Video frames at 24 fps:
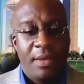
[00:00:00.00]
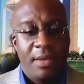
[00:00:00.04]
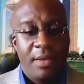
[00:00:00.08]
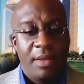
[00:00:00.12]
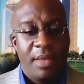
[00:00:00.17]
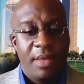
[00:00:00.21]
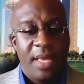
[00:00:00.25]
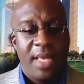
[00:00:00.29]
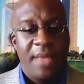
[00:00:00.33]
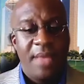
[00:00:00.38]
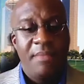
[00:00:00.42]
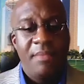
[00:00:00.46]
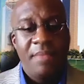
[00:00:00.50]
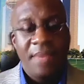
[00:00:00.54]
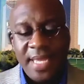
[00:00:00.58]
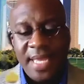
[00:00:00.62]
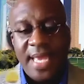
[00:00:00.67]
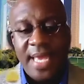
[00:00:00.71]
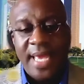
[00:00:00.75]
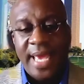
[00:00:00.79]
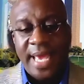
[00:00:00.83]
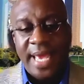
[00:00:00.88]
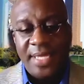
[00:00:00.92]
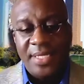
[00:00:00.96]
In many
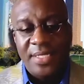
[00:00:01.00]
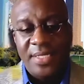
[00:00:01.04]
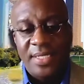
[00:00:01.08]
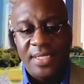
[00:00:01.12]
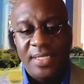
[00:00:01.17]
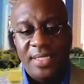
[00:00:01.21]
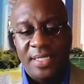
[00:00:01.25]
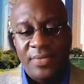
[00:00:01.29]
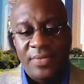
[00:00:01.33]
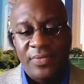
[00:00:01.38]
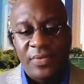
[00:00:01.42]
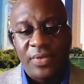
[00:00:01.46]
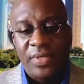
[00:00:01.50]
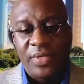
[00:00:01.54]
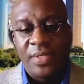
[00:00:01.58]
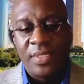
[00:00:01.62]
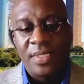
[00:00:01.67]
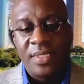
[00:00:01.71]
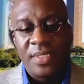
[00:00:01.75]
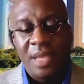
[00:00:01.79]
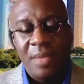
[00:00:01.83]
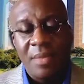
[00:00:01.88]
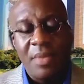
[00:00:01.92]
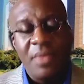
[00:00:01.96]
cases, for
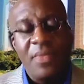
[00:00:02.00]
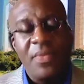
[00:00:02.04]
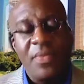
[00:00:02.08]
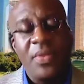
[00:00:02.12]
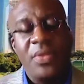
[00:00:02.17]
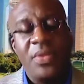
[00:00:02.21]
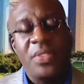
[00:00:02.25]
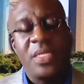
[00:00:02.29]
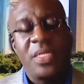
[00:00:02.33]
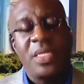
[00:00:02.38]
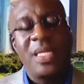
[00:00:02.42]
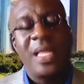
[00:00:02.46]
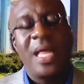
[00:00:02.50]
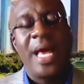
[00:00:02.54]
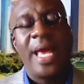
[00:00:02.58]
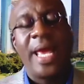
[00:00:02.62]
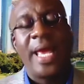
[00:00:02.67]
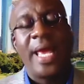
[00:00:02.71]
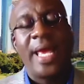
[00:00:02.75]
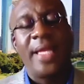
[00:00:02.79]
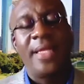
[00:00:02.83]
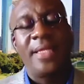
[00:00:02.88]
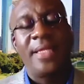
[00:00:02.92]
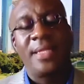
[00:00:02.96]
some of those
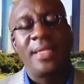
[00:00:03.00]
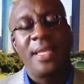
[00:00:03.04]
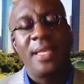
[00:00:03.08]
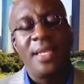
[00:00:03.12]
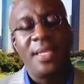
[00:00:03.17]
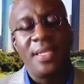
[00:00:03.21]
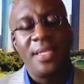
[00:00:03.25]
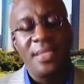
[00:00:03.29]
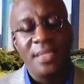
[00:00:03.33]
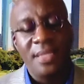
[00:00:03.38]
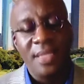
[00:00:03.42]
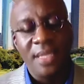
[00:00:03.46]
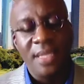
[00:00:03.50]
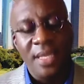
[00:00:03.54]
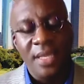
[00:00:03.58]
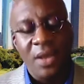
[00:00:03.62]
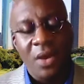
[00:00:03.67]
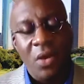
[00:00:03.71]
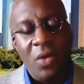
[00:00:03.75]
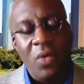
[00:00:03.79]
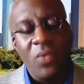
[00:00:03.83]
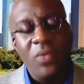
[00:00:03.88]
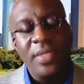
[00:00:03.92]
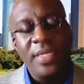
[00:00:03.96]
clients, it is the
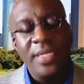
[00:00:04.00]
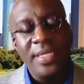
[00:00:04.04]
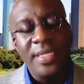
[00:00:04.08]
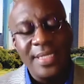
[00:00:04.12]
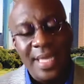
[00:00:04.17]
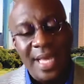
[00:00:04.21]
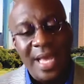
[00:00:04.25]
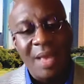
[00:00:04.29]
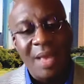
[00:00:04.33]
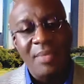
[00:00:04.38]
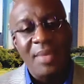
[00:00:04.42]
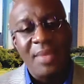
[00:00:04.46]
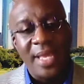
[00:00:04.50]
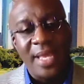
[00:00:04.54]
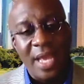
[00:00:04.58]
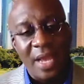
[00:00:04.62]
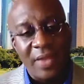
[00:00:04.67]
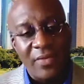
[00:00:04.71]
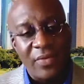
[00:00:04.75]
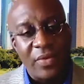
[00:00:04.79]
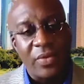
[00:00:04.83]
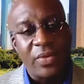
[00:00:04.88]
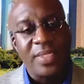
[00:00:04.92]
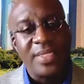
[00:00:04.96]
only time they
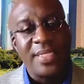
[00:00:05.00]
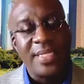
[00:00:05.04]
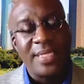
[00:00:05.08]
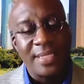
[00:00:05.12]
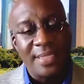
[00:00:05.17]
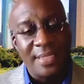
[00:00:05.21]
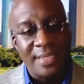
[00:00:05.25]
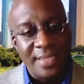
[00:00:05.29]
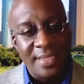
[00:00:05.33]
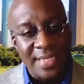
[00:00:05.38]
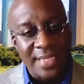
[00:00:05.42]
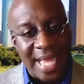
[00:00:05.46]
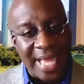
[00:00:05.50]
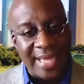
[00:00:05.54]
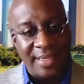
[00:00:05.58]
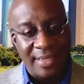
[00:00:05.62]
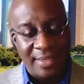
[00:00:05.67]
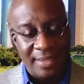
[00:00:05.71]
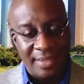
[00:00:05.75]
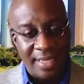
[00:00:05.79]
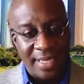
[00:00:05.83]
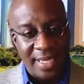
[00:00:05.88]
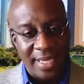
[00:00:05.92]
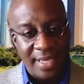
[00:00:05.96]
ever sit
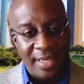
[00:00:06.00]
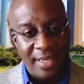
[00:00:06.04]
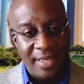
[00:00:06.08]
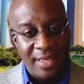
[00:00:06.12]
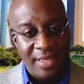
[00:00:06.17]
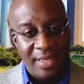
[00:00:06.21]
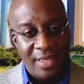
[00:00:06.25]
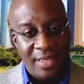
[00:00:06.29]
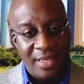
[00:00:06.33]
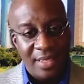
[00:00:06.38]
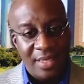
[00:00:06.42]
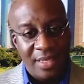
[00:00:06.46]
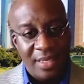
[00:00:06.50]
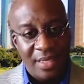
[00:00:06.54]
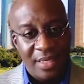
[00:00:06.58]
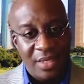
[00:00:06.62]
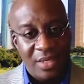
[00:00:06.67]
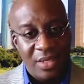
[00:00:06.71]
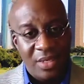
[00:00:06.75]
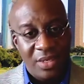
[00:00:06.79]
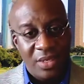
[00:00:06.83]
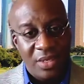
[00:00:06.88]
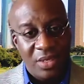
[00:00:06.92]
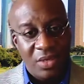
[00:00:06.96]
silently
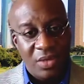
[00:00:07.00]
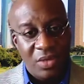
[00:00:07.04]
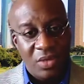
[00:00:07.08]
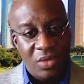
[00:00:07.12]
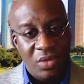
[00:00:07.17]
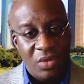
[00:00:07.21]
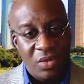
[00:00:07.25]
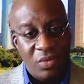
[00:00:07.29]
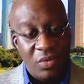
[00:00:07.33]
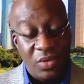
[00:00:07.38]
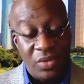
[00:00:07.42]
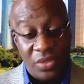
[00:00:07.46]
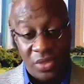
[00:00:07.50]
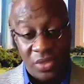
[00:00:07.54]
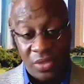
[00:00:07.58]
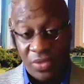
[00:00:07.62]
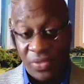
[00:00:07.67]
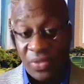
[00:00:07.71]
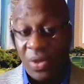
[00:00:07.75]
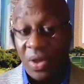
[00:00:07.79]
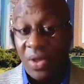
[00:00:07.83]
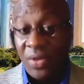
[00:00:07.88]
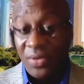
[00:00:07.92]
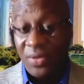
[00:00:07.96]
with their
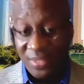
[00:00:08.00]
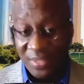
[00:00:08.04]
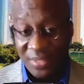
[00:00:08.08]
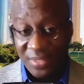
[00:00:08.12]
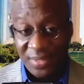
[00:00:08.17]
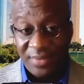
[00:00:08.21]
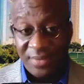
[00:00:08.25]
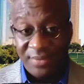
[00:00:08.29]
thoughts.